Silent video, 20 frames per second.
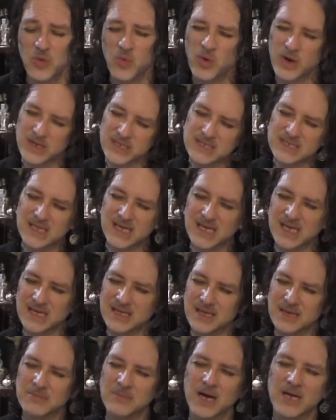What is the
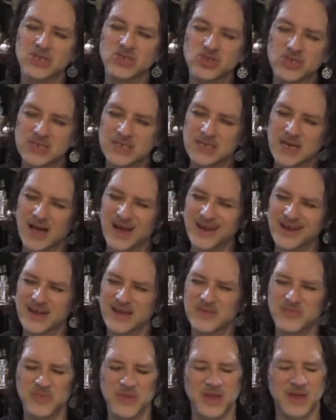healing mantra to kind
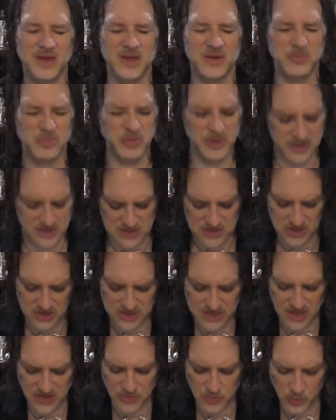of put this all
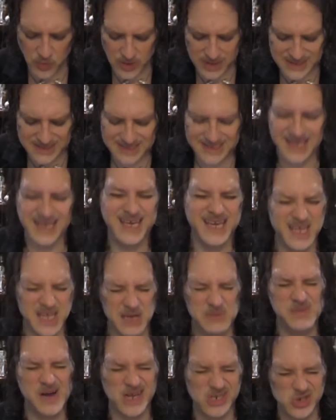together? What is the
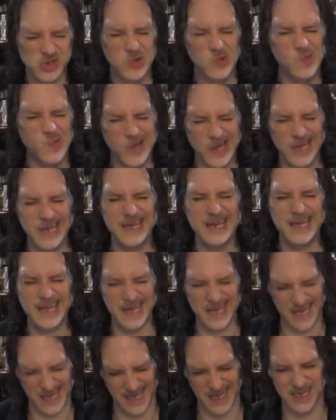healing mantra we
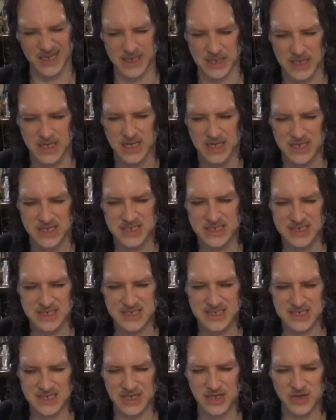need to
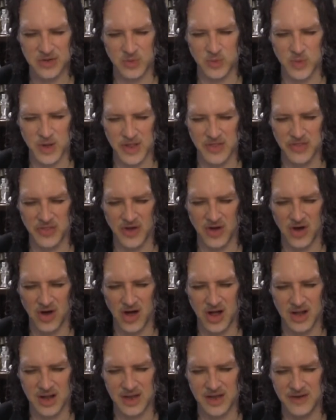deal with
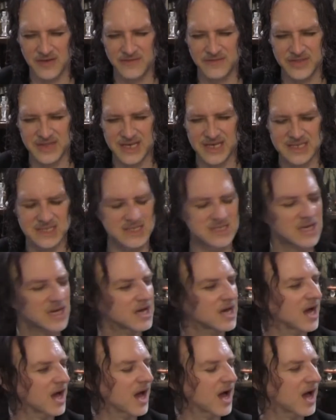all of this
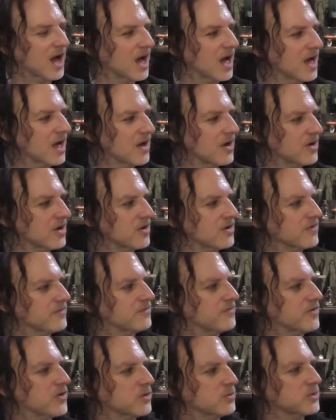uh,
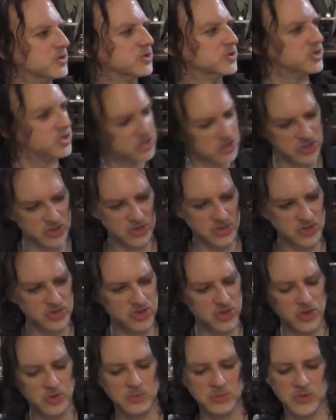full moon to
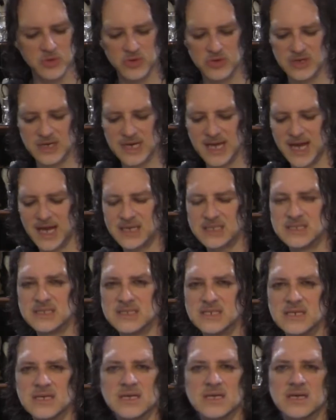new moon
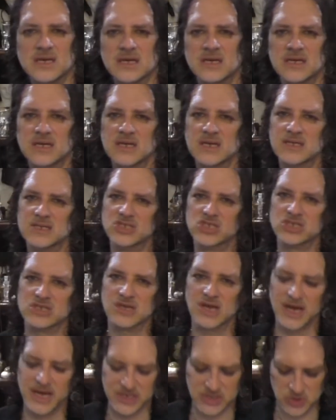next?
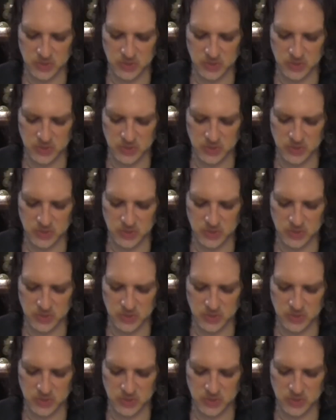July